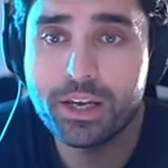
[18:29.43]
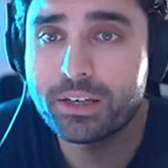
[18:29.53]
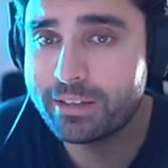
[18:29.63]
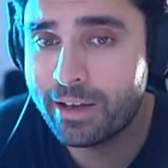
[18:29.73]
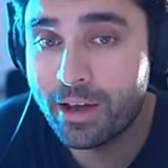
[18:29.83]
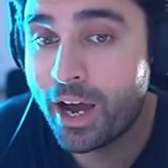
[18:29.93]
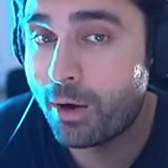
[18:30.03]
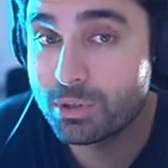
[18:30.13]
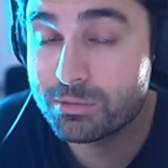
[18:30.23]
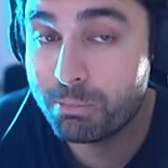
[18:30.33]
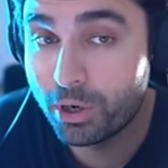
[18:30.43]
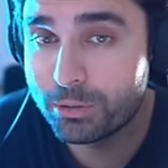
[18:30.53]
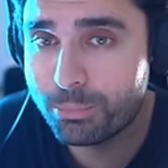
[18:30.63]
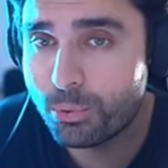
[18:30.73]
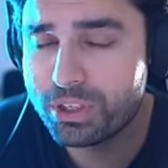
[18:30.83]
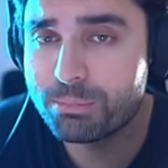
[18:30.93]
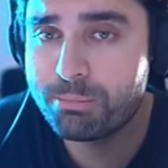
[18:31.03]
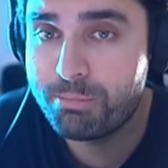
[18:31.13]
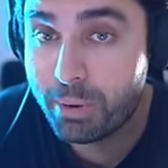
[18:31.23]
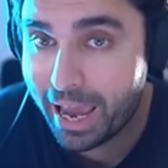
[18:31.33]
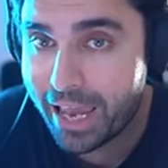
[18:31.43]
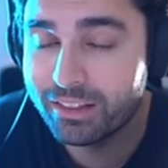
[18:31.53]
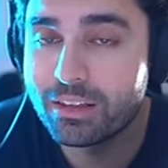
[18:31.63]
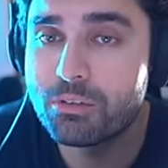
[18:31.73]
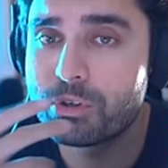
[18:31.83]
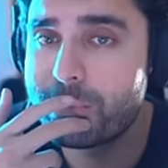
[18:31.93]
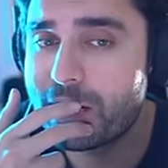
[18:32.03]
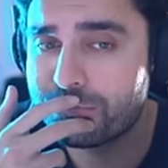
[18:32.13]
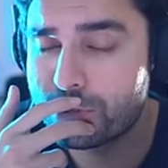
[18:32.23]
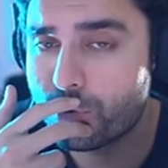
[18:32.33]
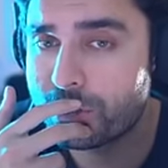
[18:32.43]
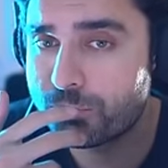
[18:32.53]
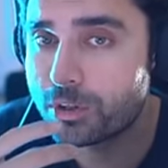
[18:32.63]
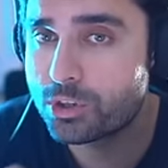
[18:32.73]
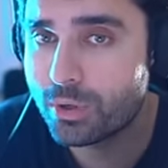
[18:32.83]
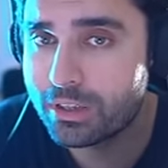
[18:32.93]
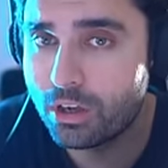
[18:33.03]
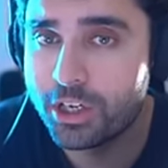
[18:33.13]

Like, uh, I was burned pretty badly with Battlefield 2042 at